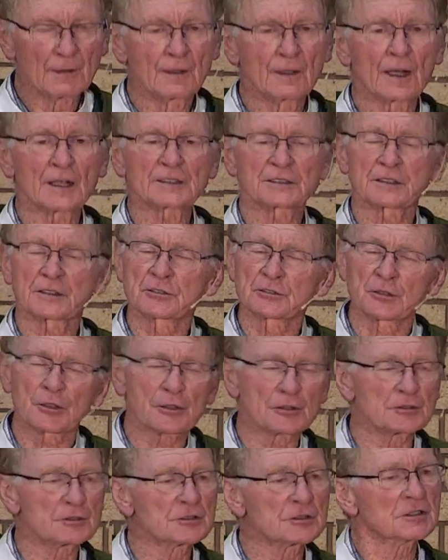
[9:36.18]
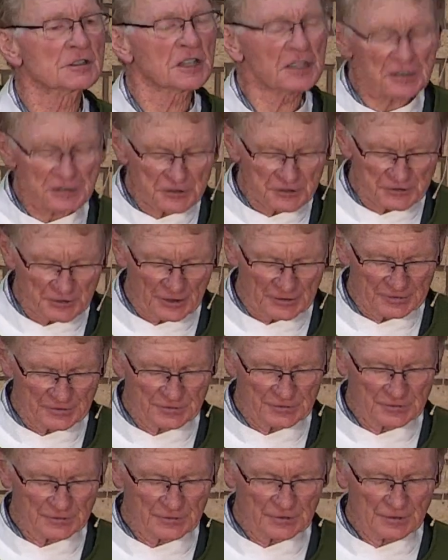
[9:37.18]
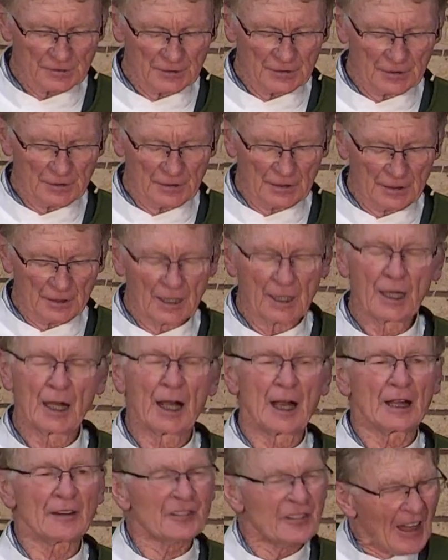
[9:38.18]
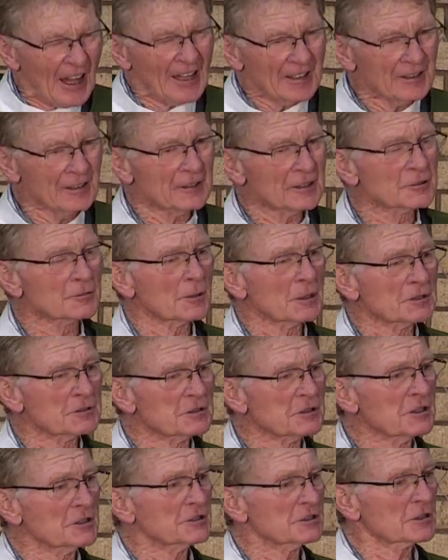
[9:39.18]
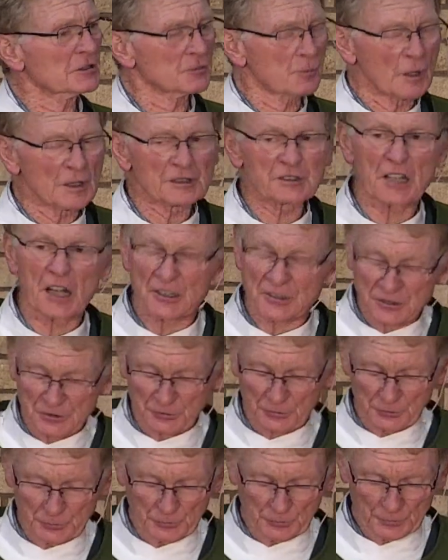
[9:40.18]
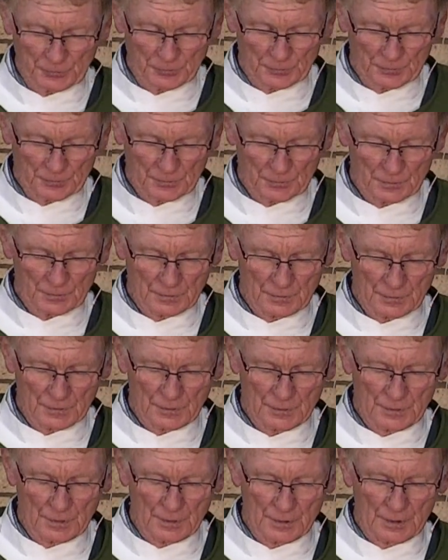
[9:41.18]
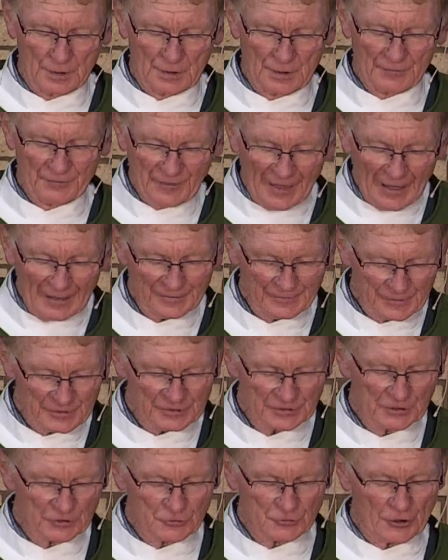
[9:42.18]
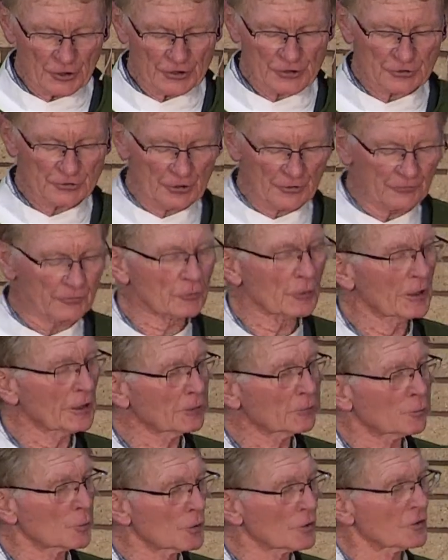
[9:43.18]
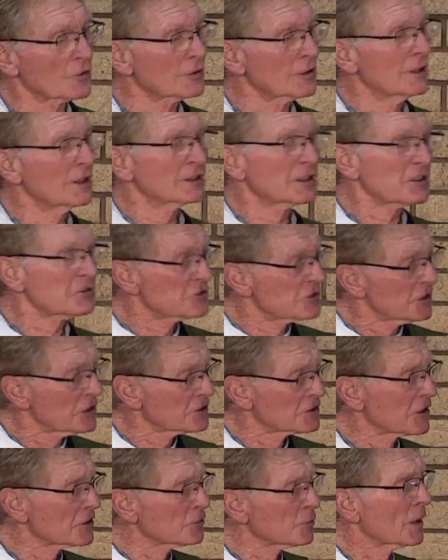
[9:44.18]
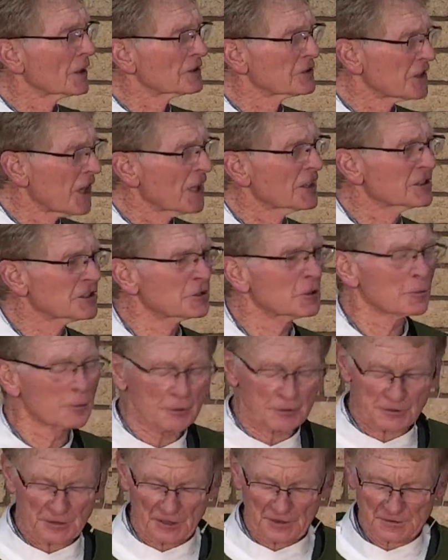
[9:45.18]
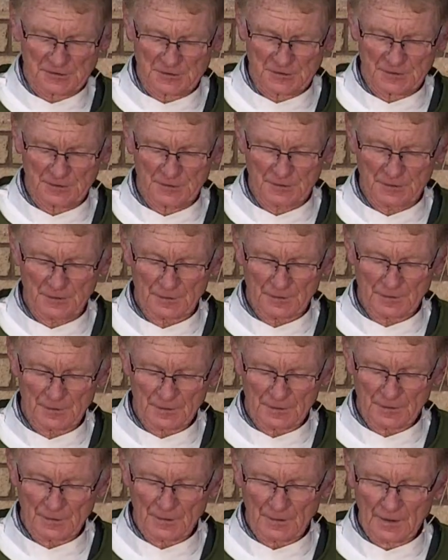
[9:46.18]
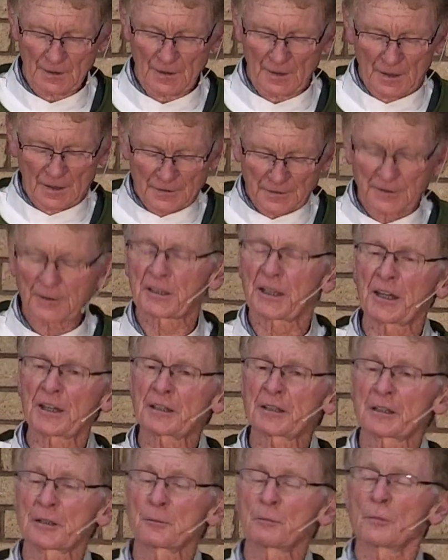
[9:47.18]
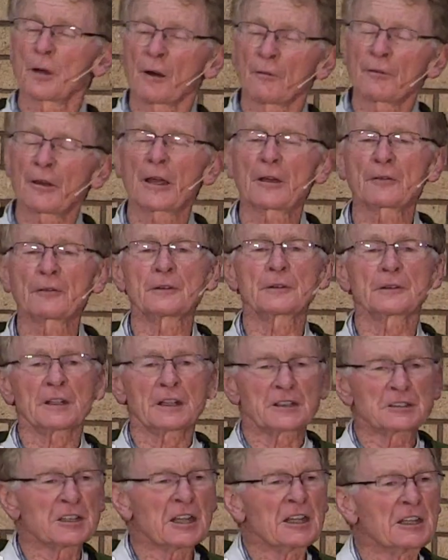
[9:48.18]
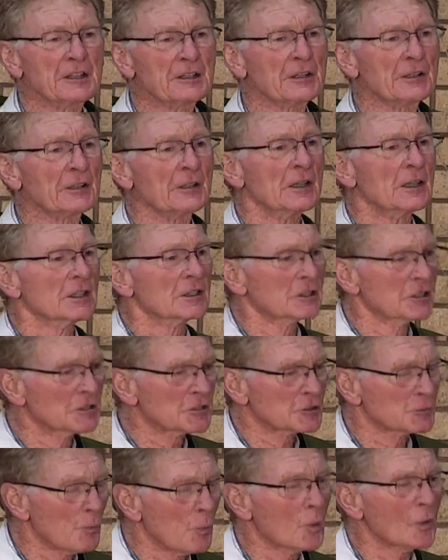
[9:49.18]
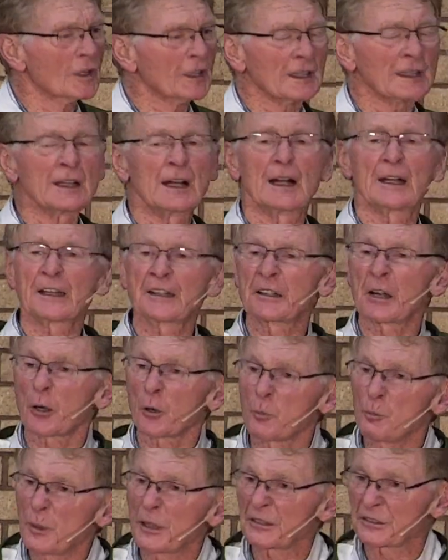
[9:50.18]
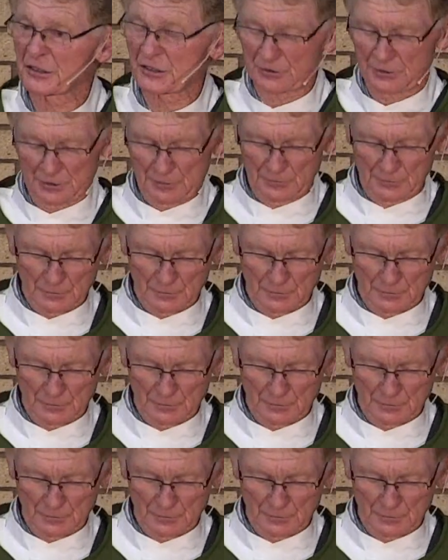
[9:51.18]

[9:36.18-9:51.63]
as the church teaches us. That is what Jesus wants us to do. That is the treasure of great worth that Jesus wants us to possess. The kingdom of heaven is here this morning in our midst.